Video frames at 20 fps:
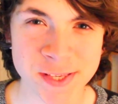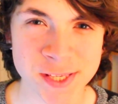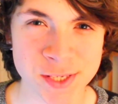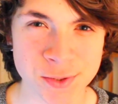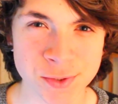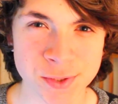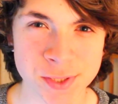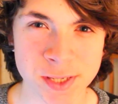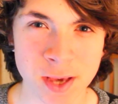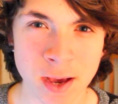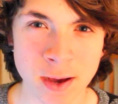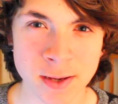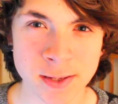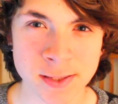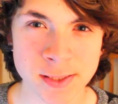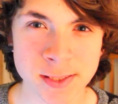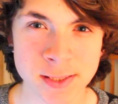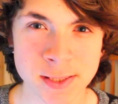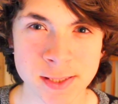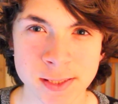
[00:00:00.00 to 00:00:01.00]
physical
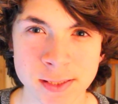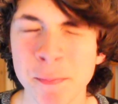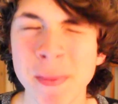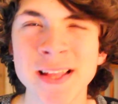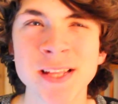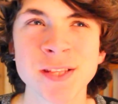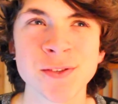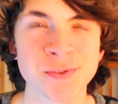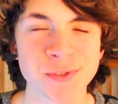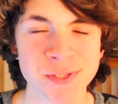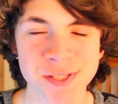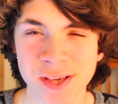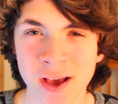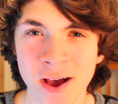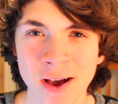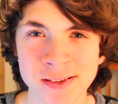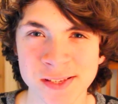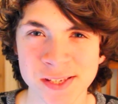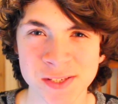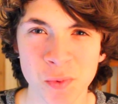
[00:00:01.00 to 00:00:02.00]
scars, mental
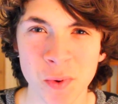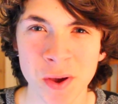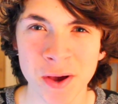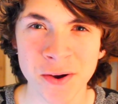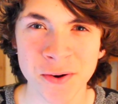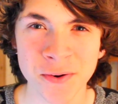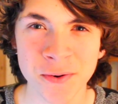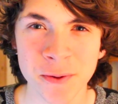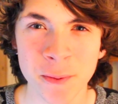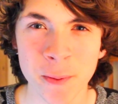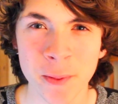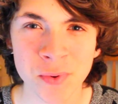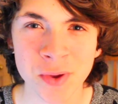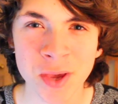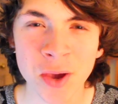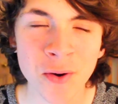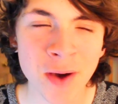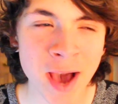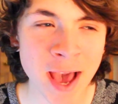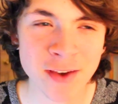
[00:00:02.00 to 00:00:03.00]
scars as well.
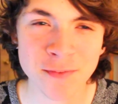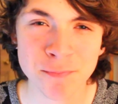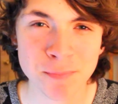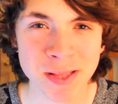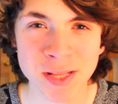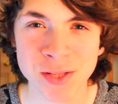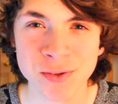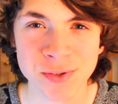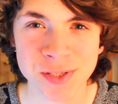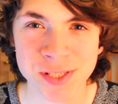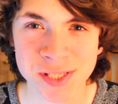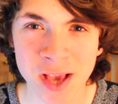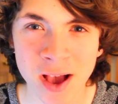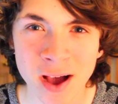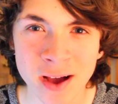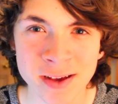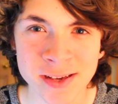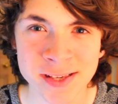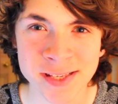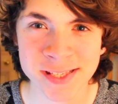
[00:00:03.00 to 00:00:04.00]
We all have mental
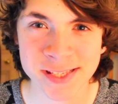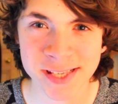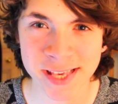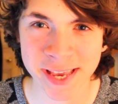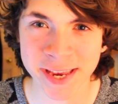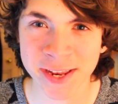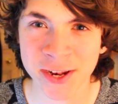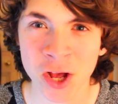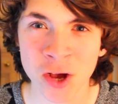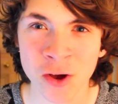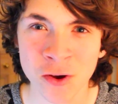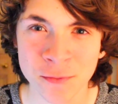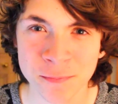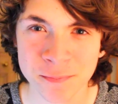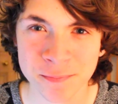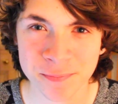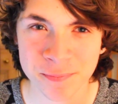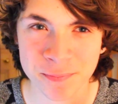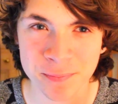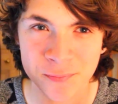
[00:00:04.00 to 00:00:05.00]
scars in our
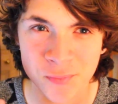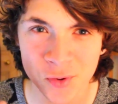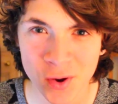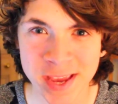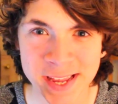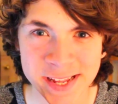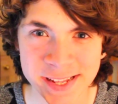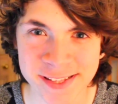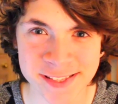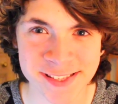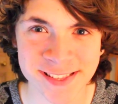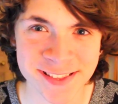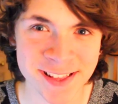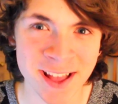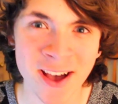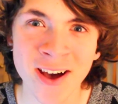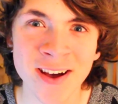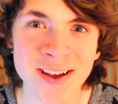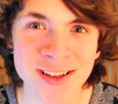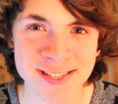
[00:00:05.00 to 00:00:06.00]
brains
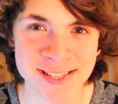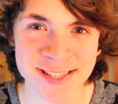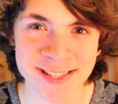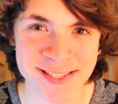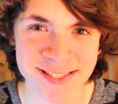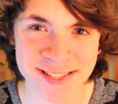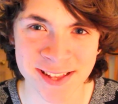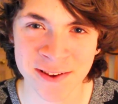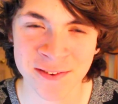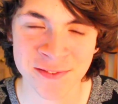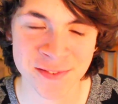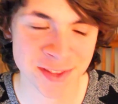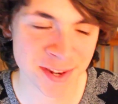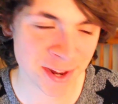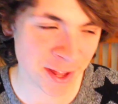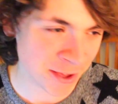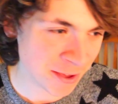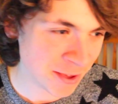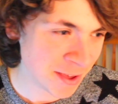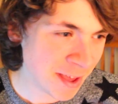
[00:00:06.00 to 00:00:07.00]
and hearts and stuff, you
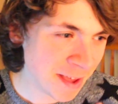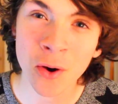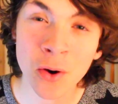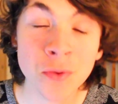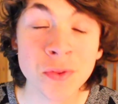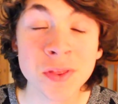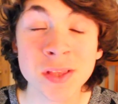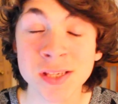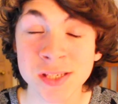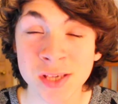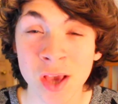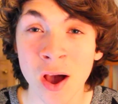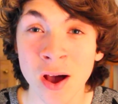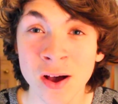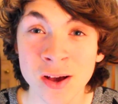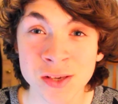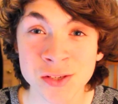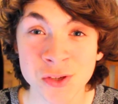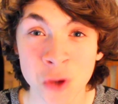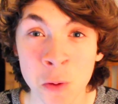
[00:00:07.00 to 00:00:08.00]
know? All the
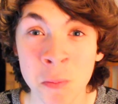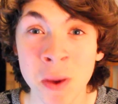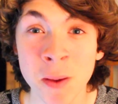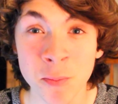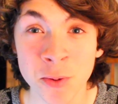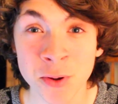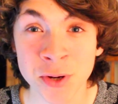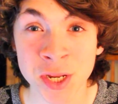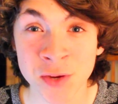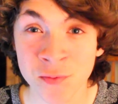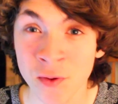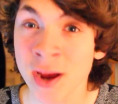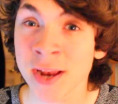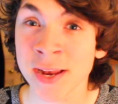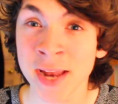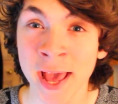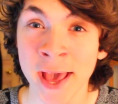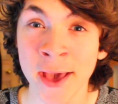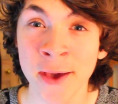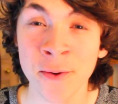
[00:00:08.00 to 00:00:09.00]
scars on my body
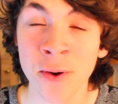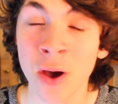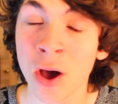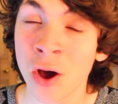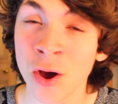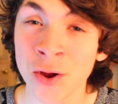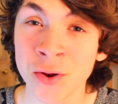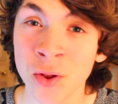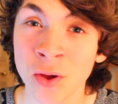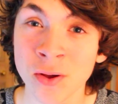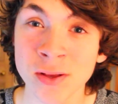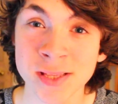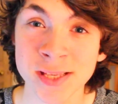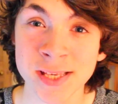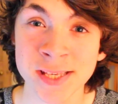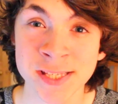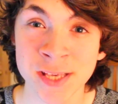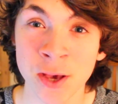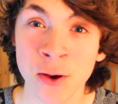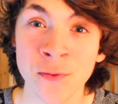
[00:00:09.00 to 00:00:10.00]
right now are not
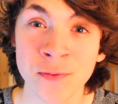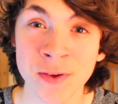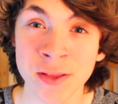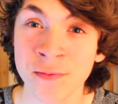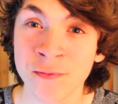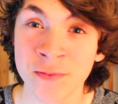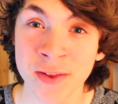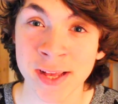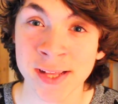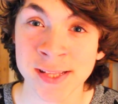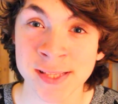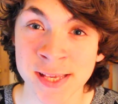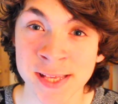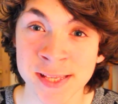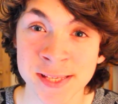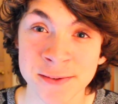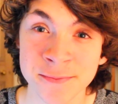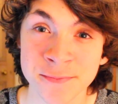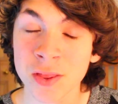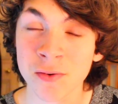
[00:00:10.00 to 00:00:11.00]

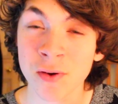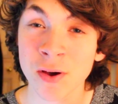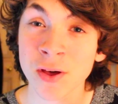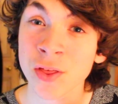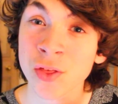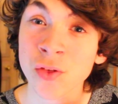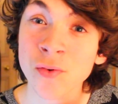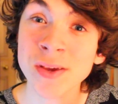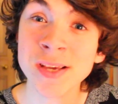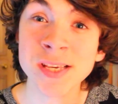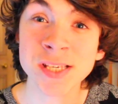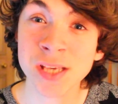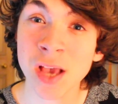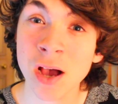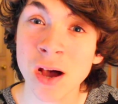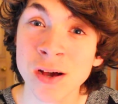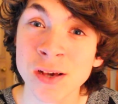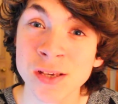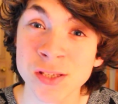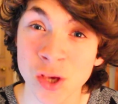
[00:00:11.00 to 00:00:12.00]
self-inflicted. There are three
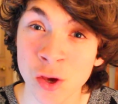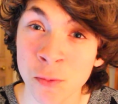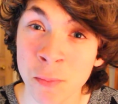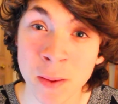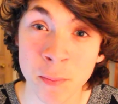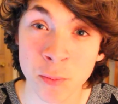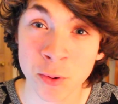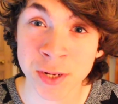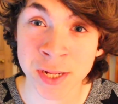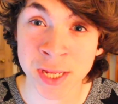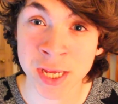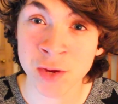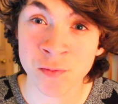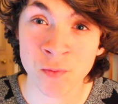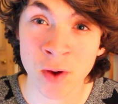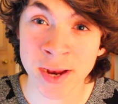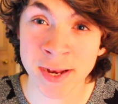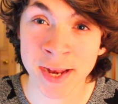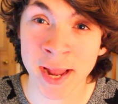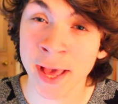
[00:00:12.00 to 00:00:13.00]
scars on my body
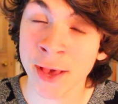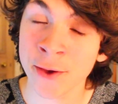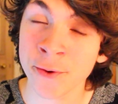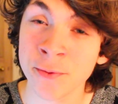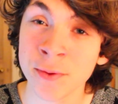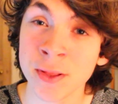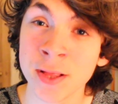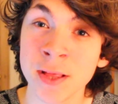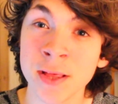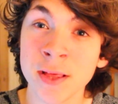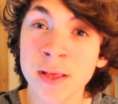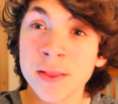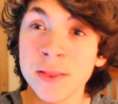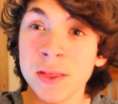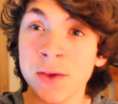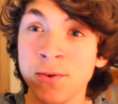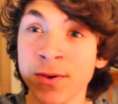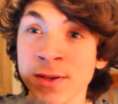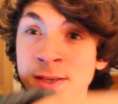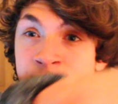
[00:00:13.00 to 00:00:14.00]
right now.
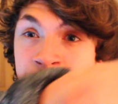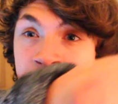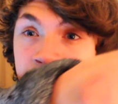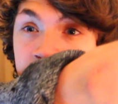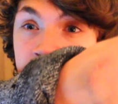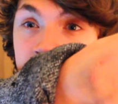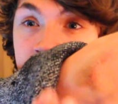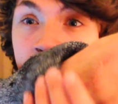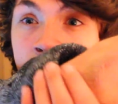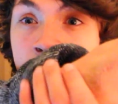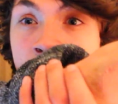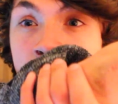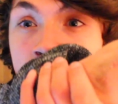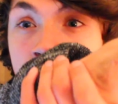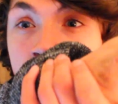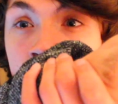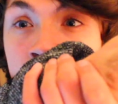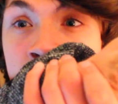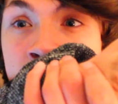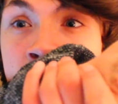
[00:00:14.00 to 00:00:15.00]
There is this
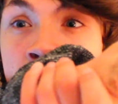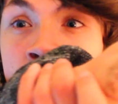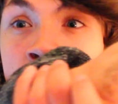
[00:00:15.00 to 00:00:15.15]
scar on my